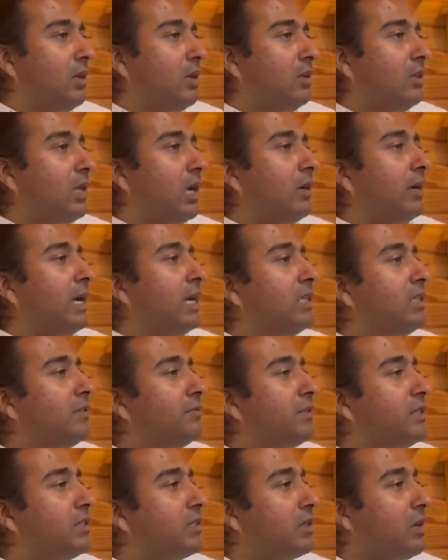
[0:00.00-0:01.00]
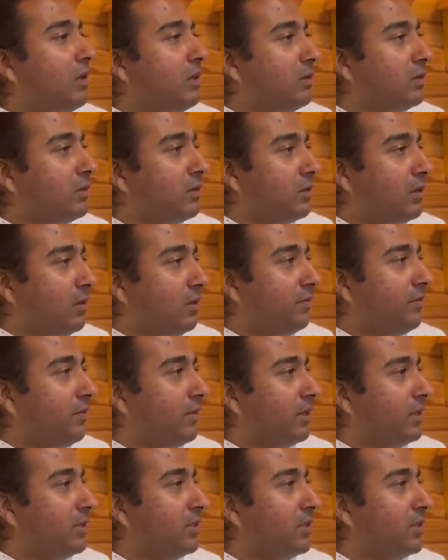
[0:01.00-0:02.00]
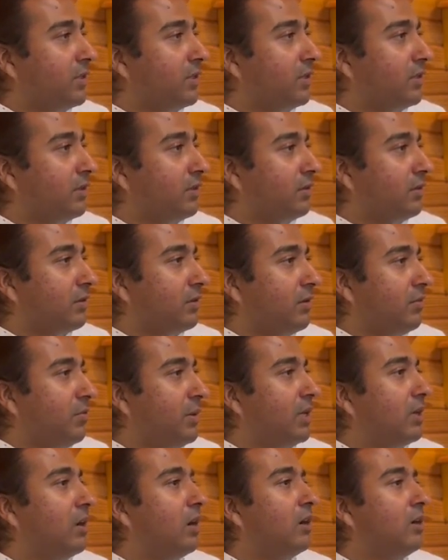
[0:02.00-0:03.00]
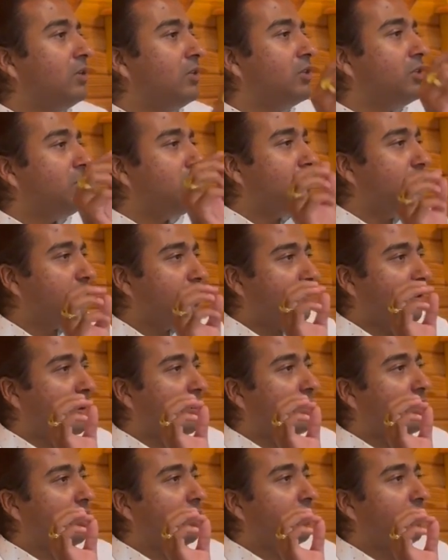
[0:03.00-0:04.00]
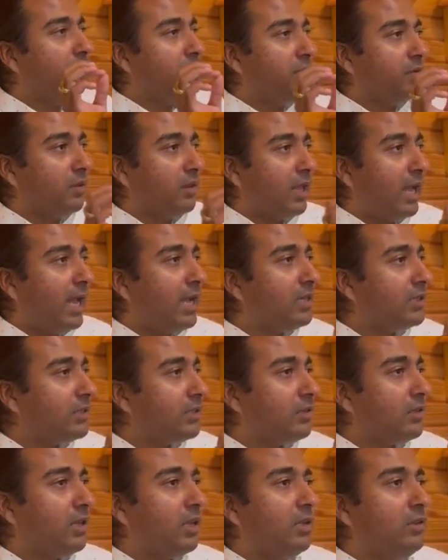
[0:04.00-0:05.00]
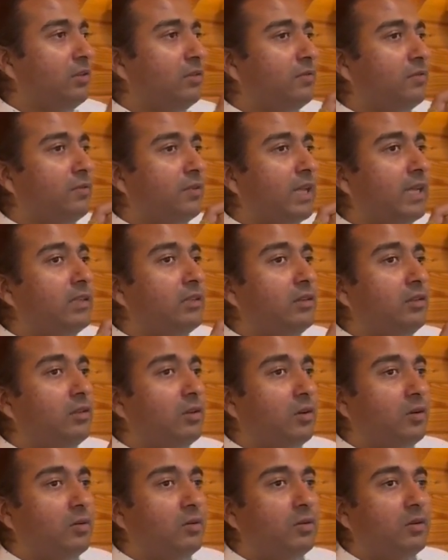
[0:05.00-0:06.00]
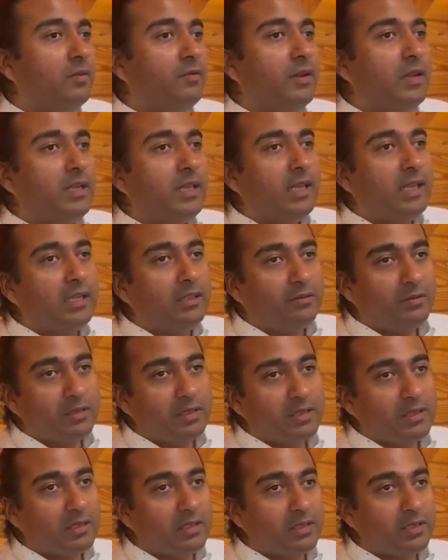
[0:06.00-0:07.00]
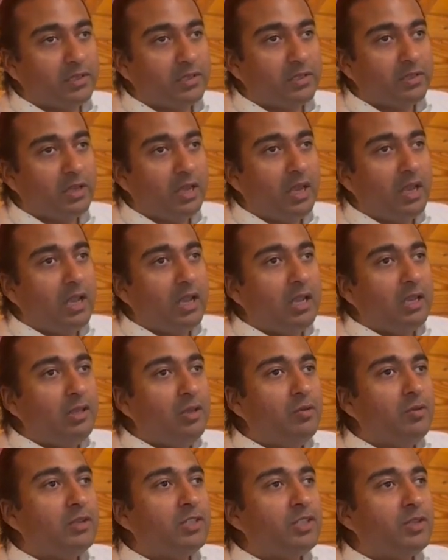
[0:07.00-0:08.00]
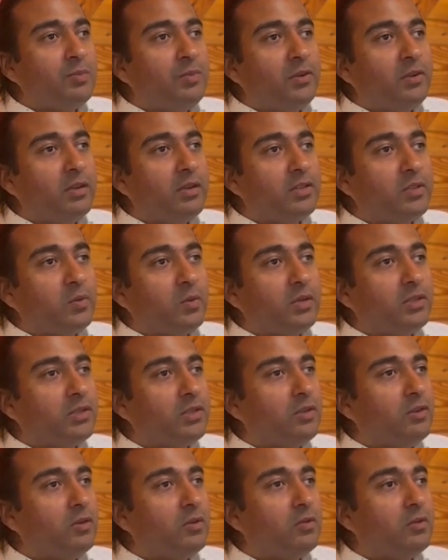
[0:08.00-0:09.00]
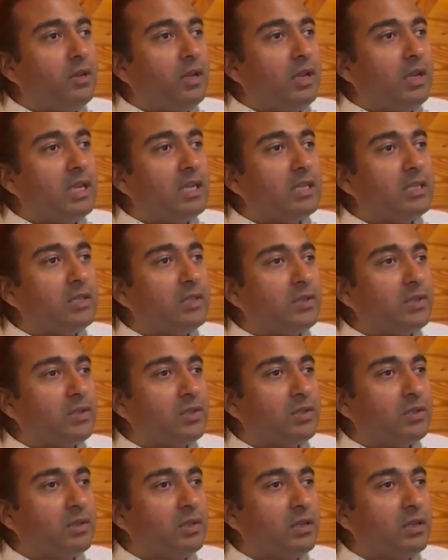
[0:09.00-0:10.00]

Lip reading: Now, as a result of this, because you are relaxed and you've let go of any hindrances, you experience what's known as